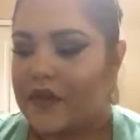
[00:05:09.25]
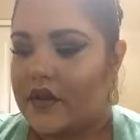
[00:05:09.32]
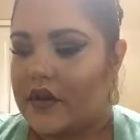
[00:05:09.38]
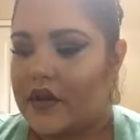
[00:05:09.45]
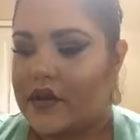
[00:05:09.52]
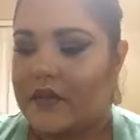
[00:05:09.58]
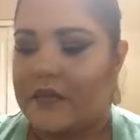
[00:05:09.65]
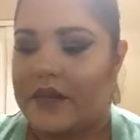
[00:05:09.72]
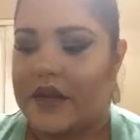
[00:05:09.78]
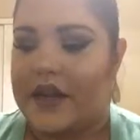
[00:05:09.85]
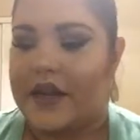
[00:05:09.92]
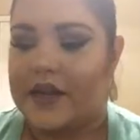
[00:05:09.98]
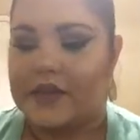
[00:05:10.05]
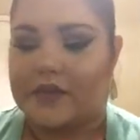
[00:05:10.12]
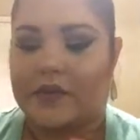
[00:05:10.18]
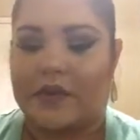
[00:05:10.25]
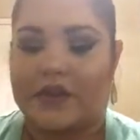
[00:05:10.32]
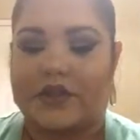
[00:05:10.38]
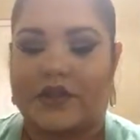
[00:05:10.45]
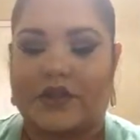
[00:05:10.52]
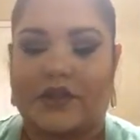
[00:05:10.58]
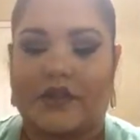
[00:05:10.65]
My next
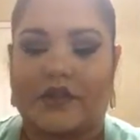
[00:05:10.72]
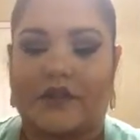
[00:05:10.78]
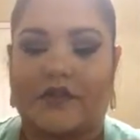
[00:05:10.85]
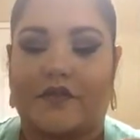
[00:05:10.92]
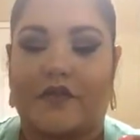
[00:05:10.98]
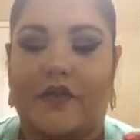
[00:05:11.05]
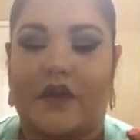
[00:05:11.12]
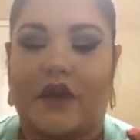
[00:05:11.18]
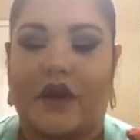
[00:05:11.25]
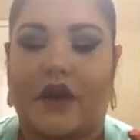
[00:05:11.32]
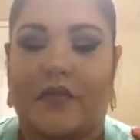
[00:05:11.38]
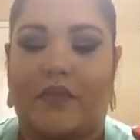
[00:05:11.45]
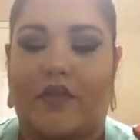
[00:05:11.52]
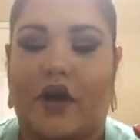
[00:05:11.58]
brush is the Sephora